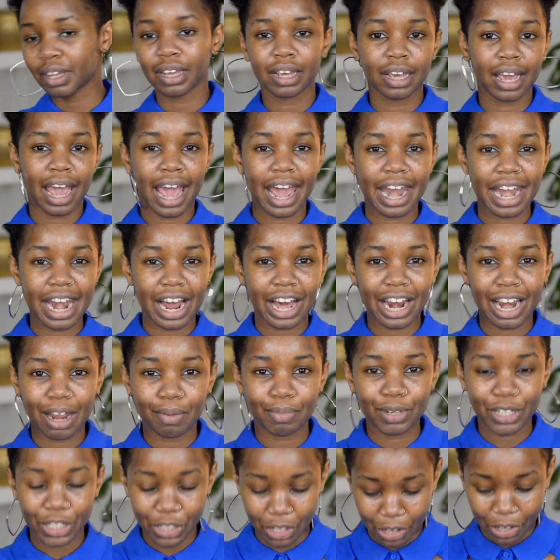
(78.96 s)
And now
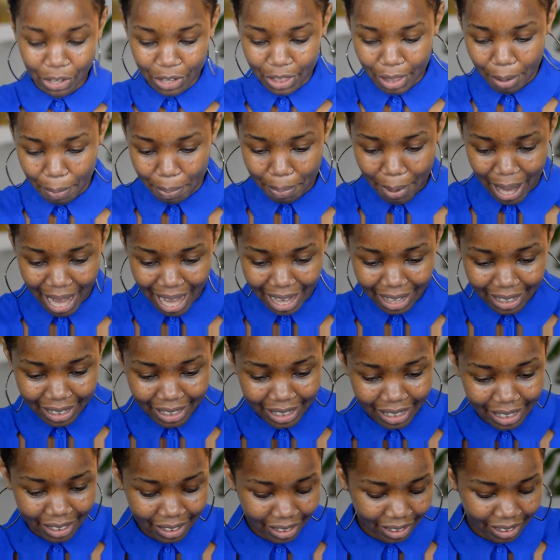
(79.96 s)
let me show you the
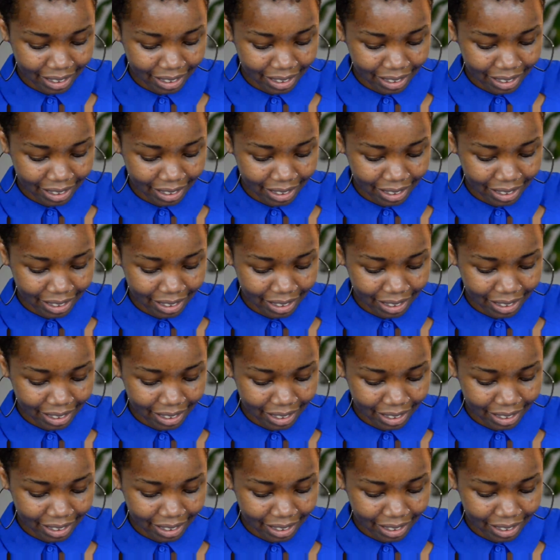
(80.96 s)
back.